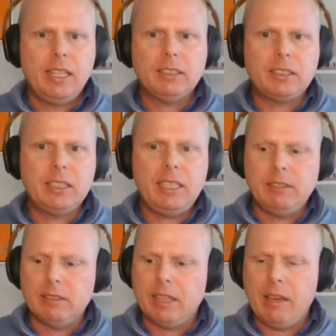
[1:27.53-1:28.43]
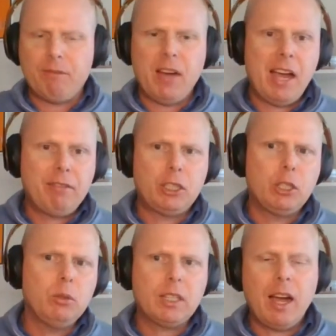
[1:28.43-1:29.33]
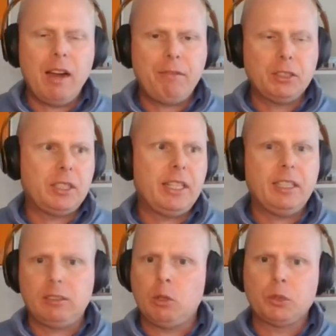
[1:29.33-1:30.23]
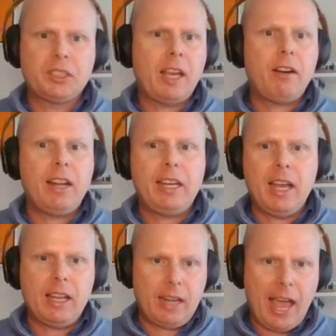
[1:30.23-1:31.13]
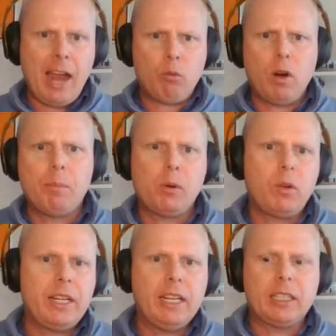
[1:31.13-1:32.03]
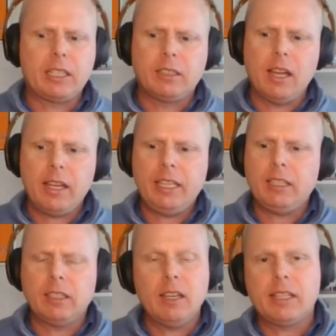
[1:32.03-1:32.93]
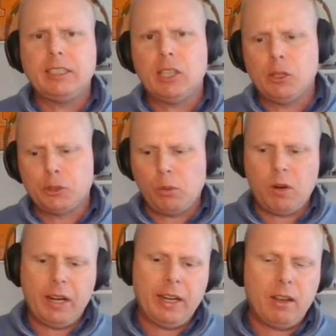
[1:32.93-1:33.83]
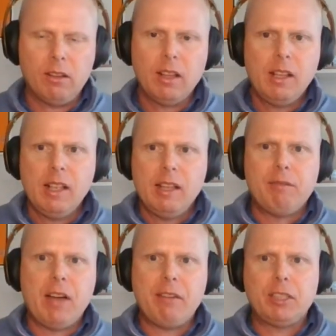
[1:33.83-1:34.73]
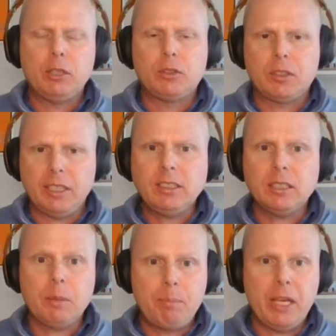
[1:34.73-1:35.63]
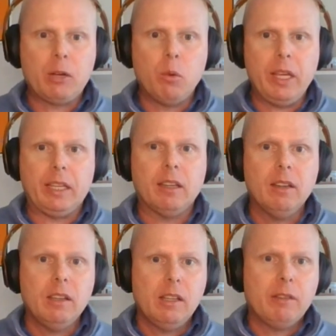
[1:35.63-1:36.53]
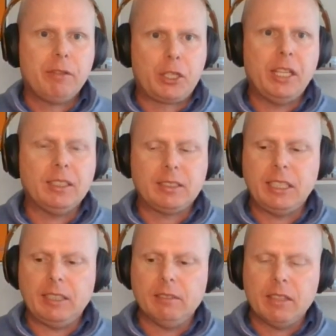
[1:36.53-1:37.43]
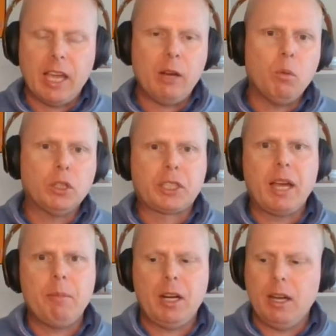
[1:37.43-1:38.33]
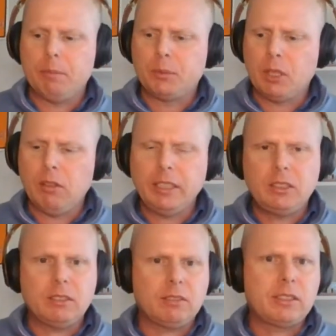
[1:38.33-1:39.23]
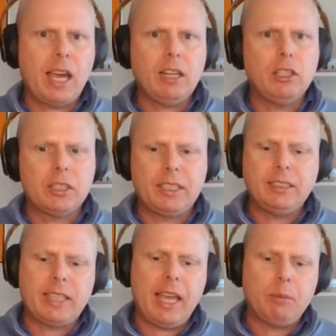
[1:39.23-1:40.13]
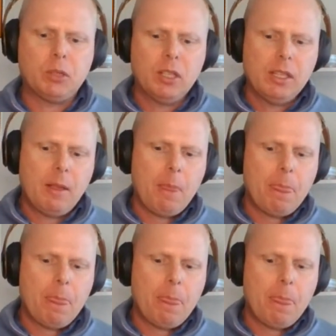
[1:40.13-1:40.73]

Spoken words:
Tennessee at 5-2 in the conference. And then, of course, Saturday night at Rupp Arena in Kentucky. Kentucky's also right now 5-2. So this is a big week for Tennessee and what's coming up. So let's kind of look at these games.